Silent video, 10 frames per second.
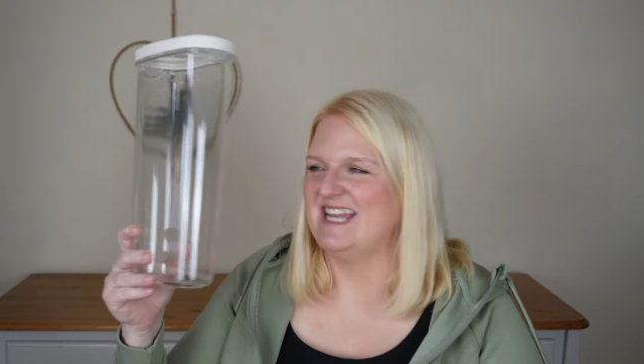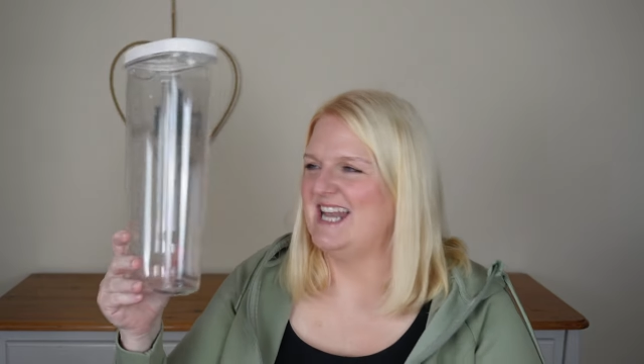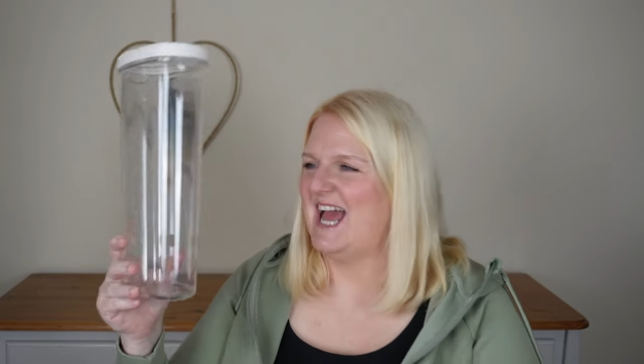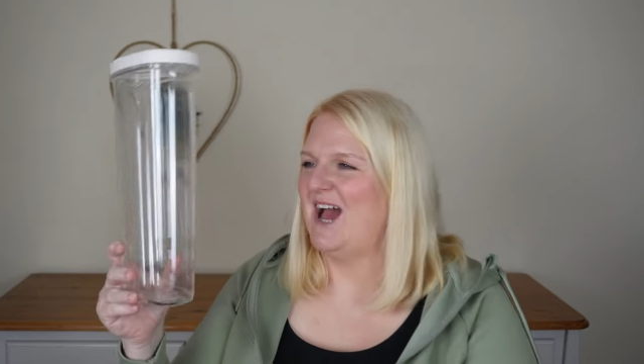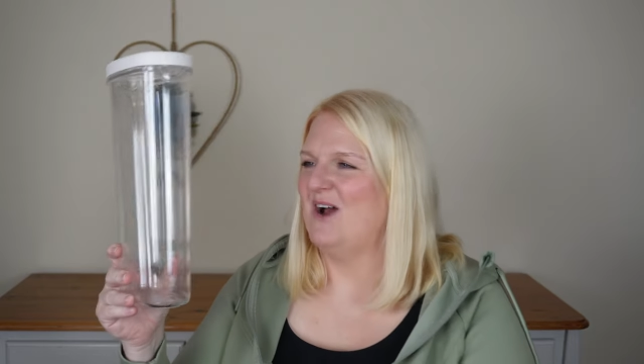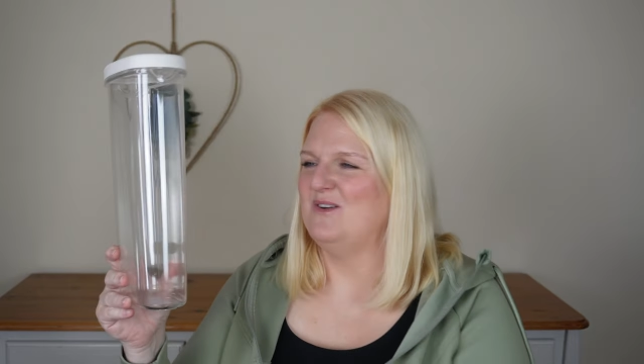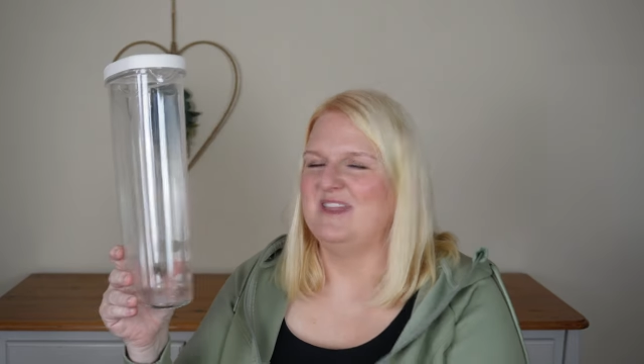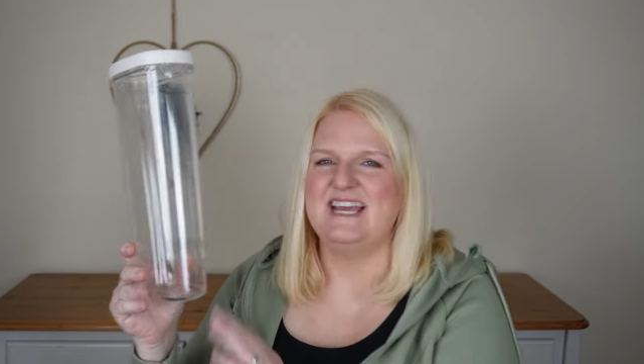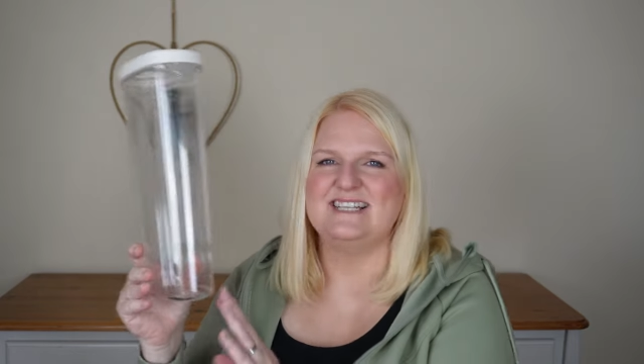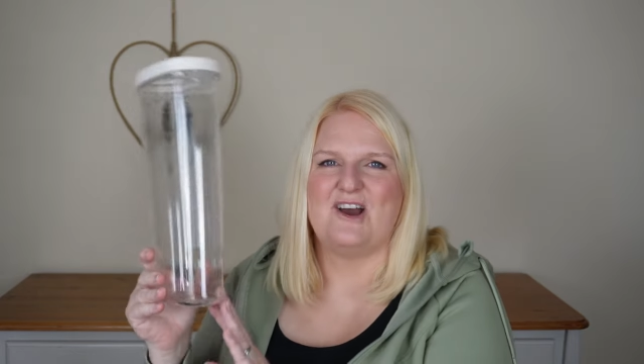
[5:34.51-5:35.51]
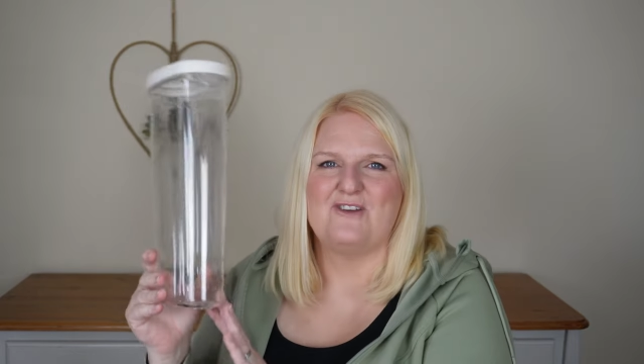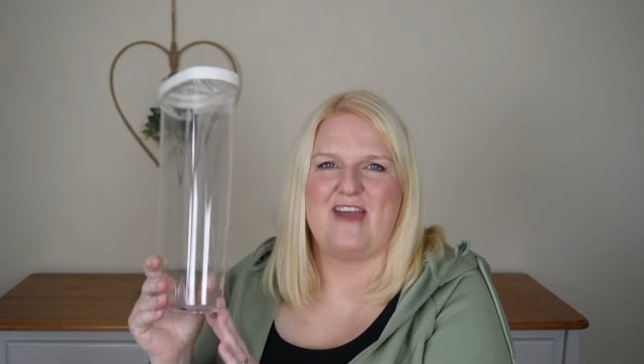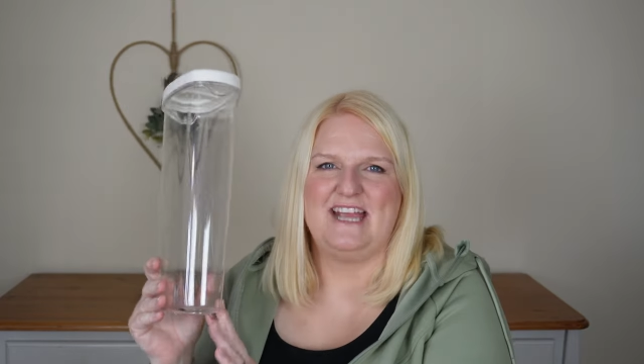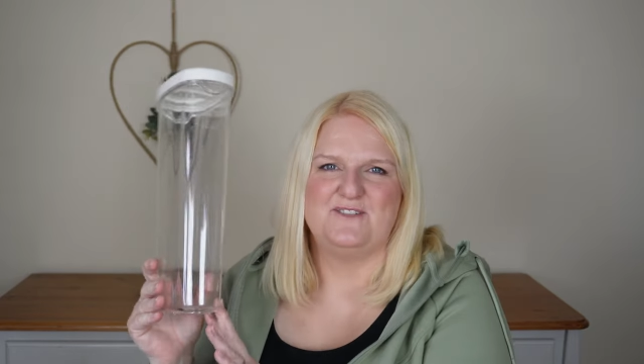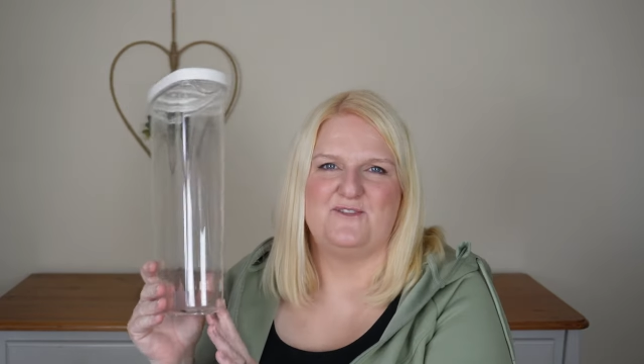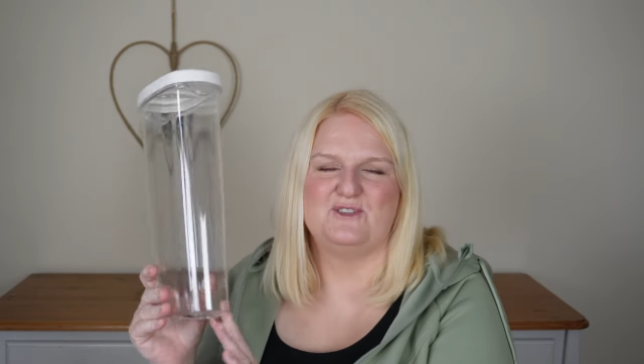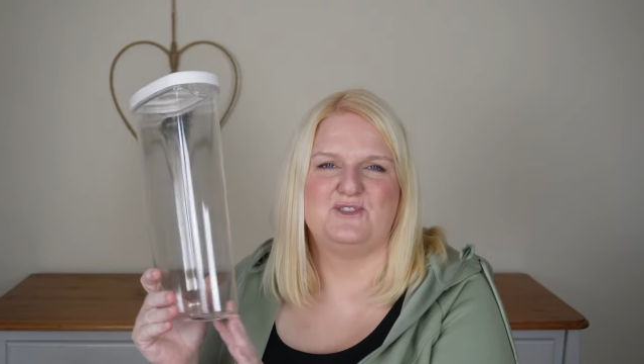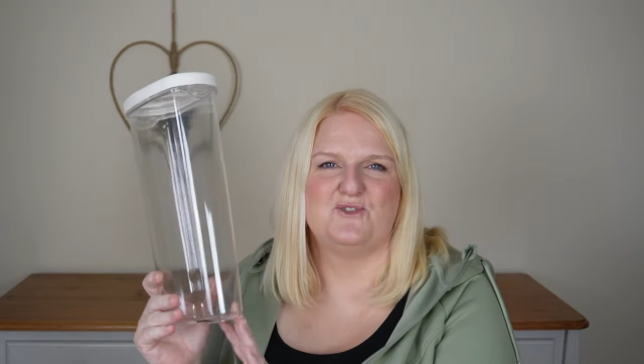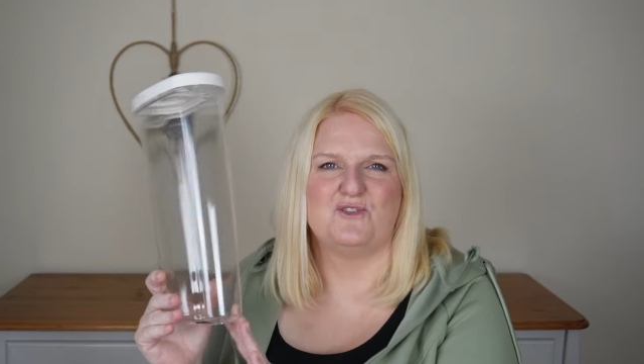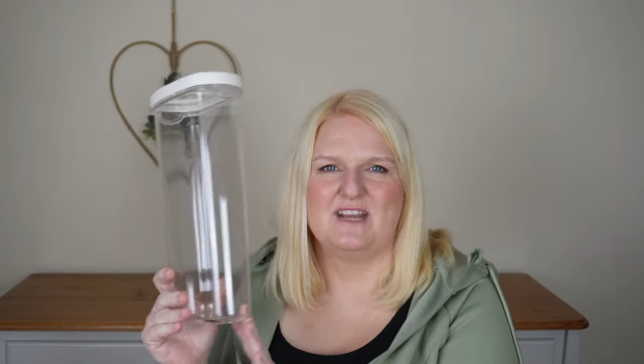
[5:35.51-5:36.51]
Now, these are great for
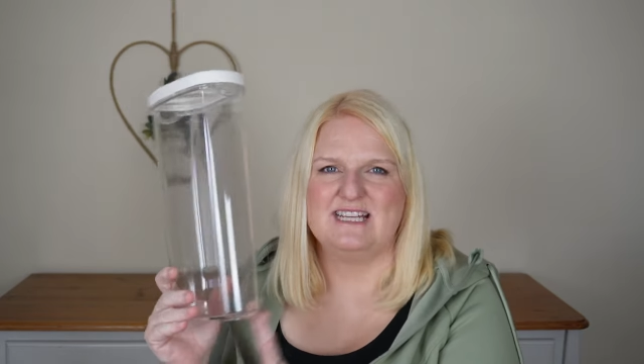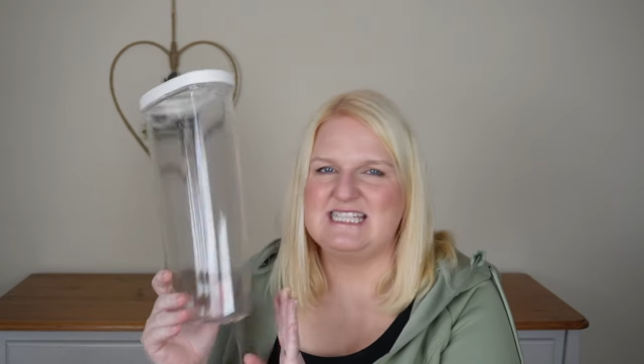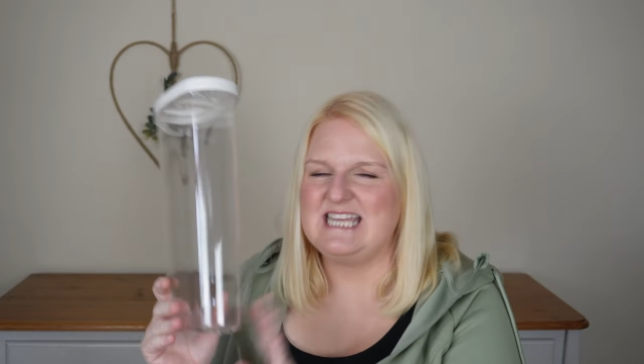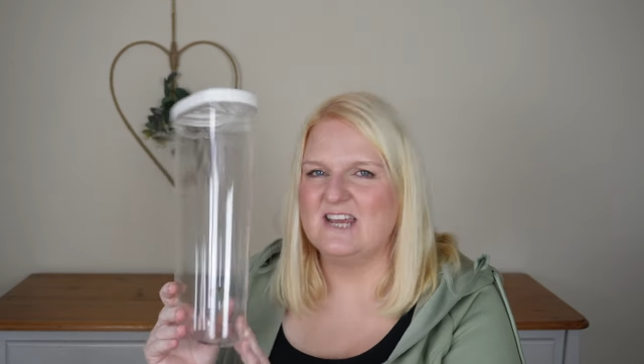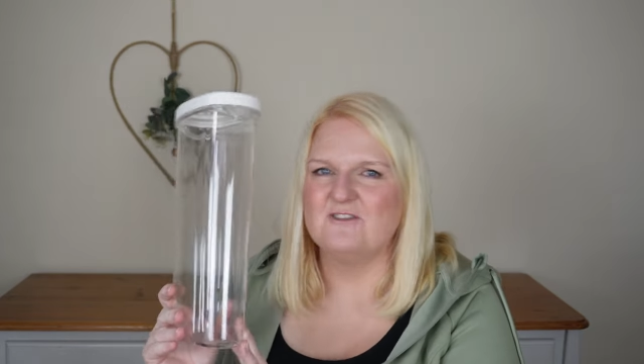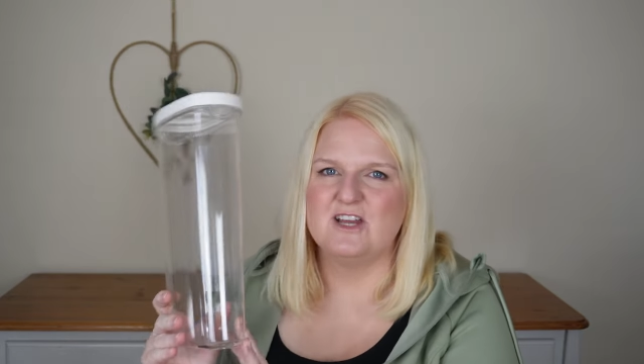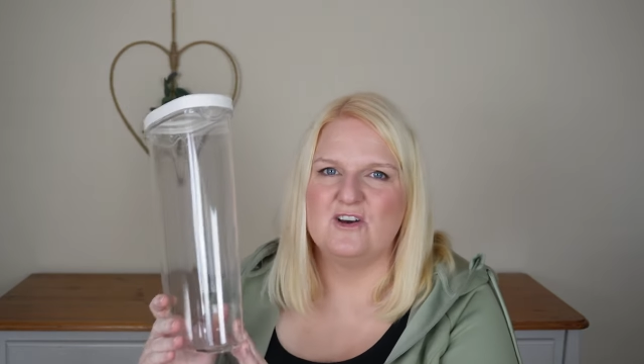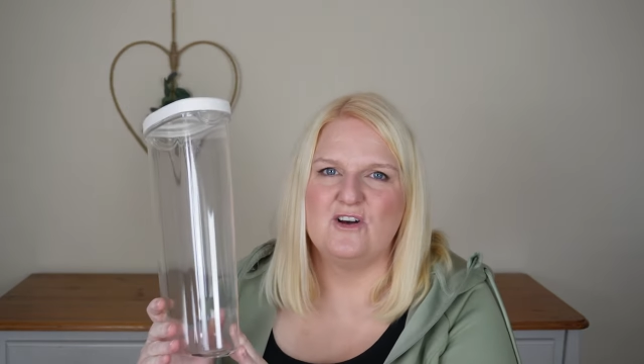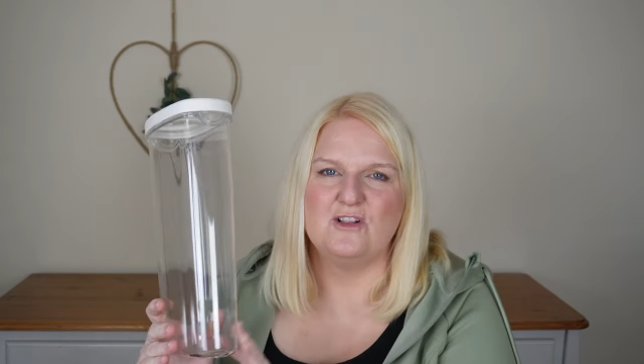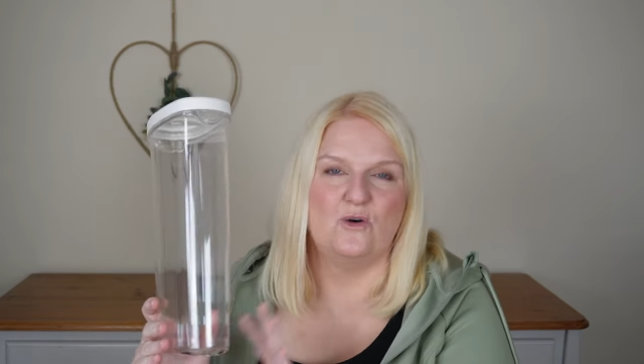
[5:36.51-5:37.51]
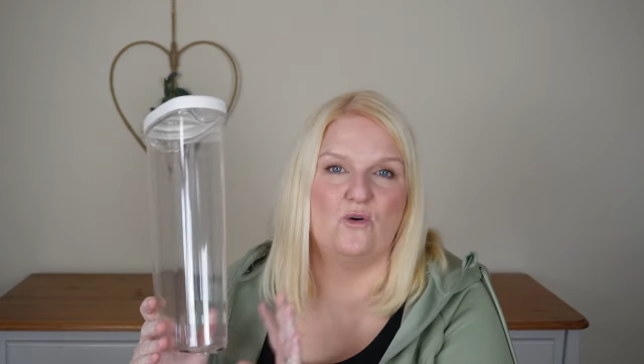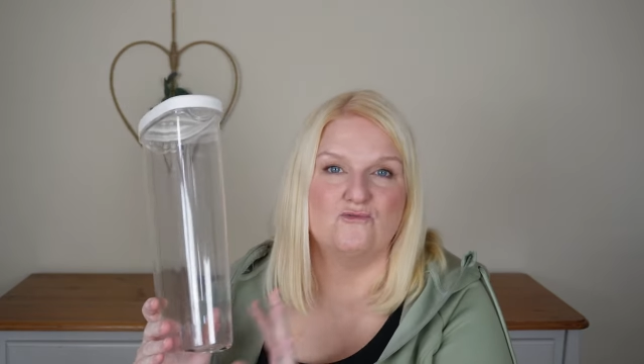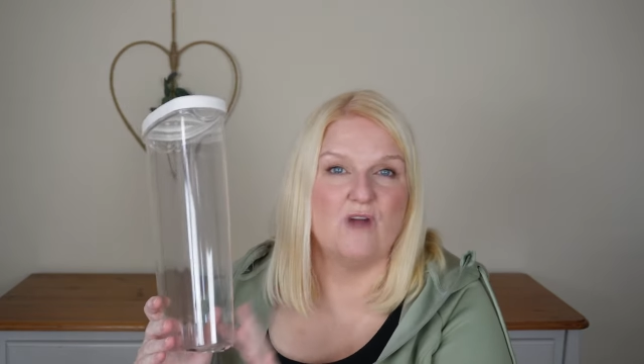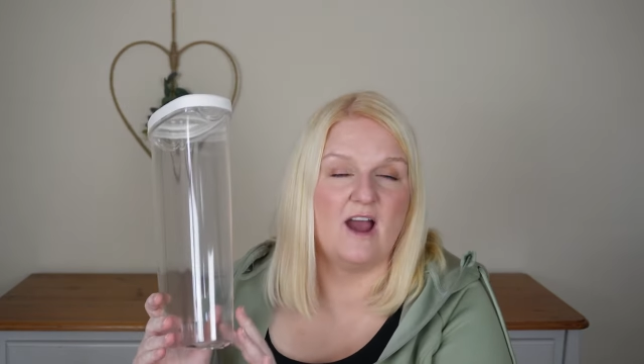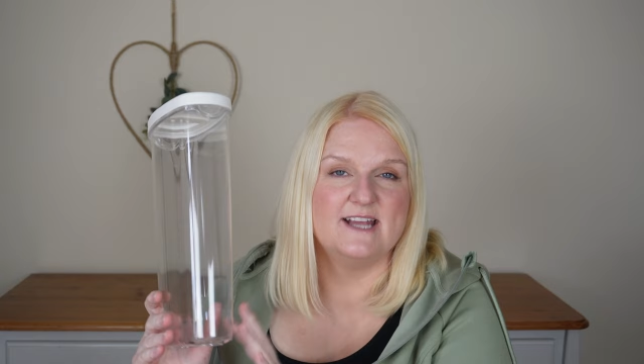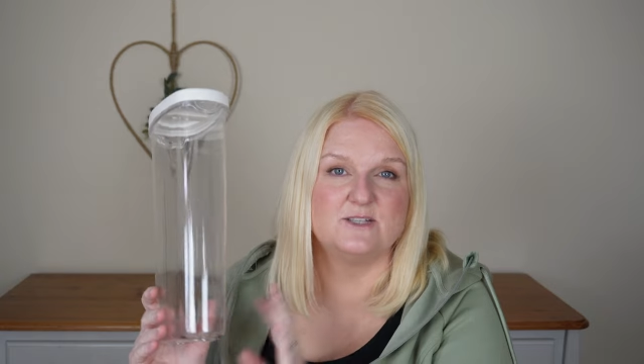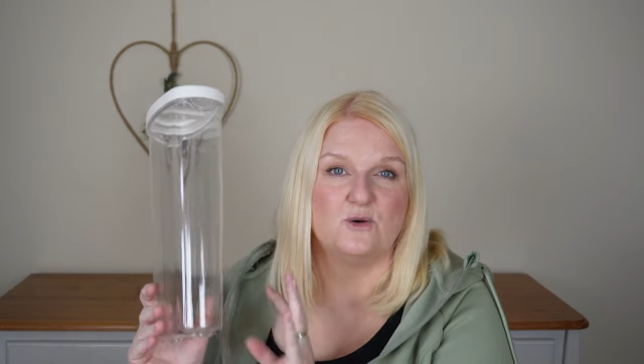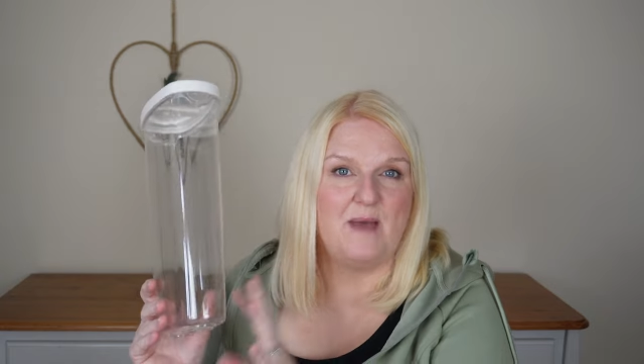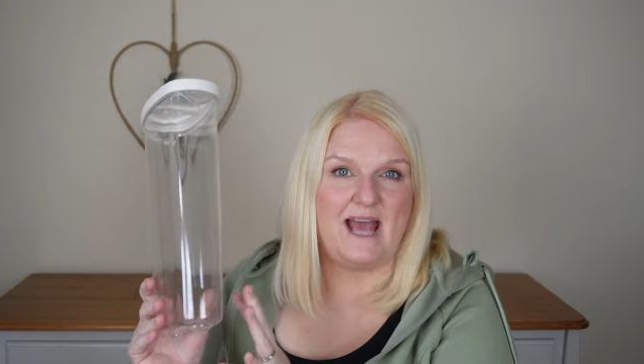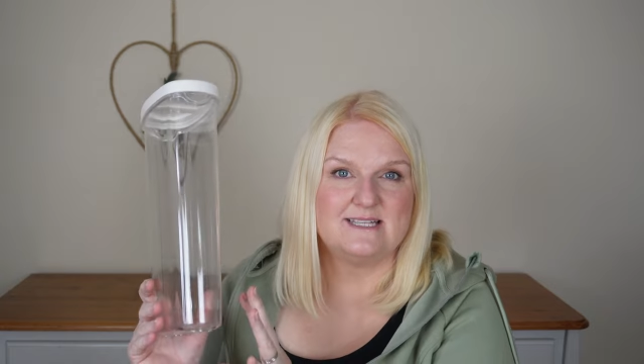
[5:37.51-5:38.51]
storing cereal or rice
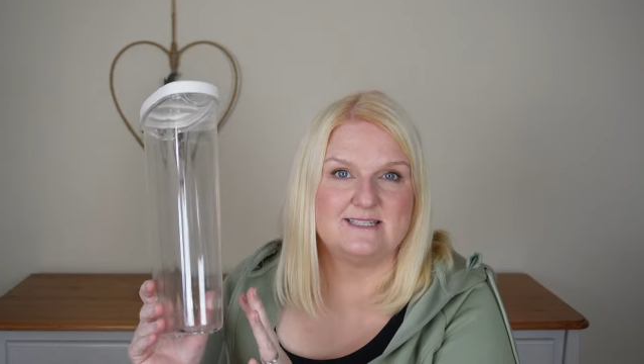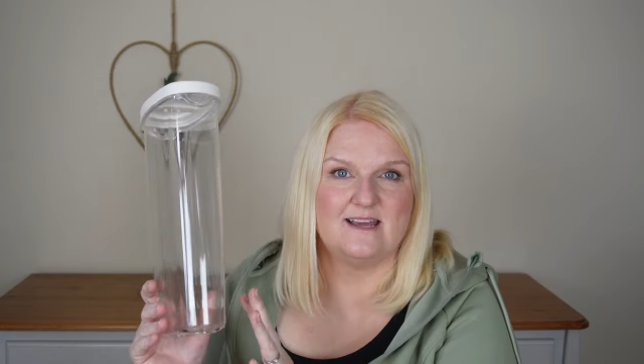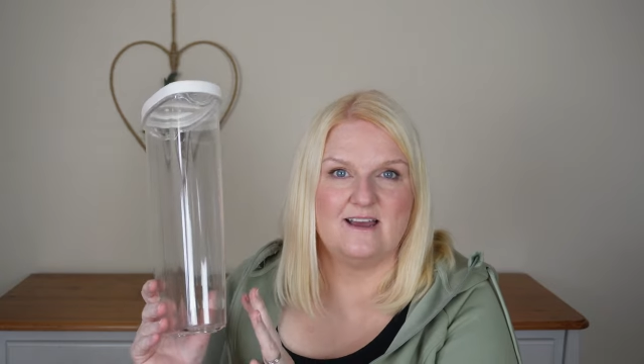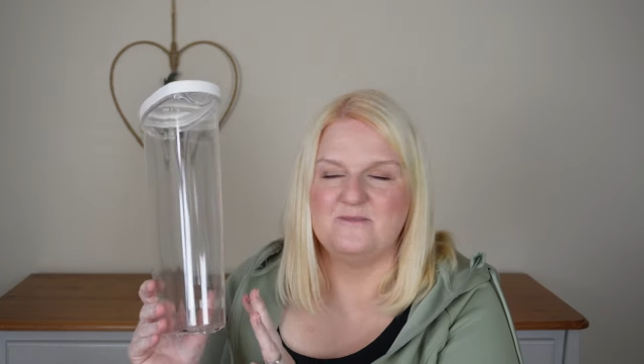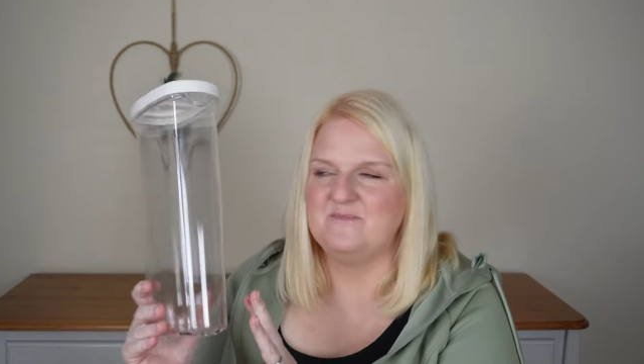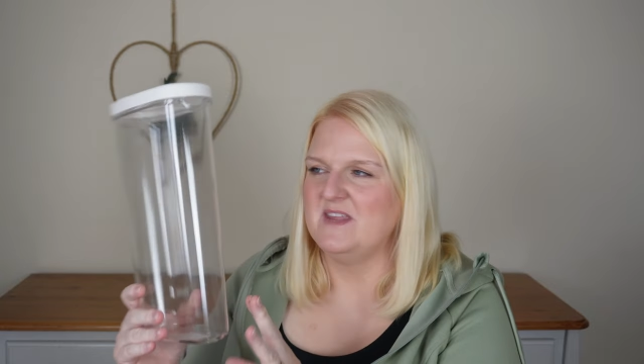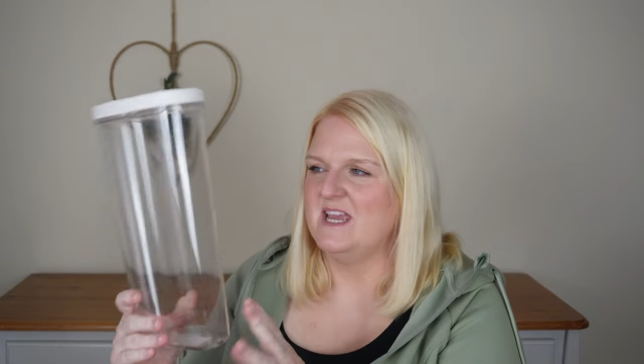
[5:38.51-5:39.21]
or pasta.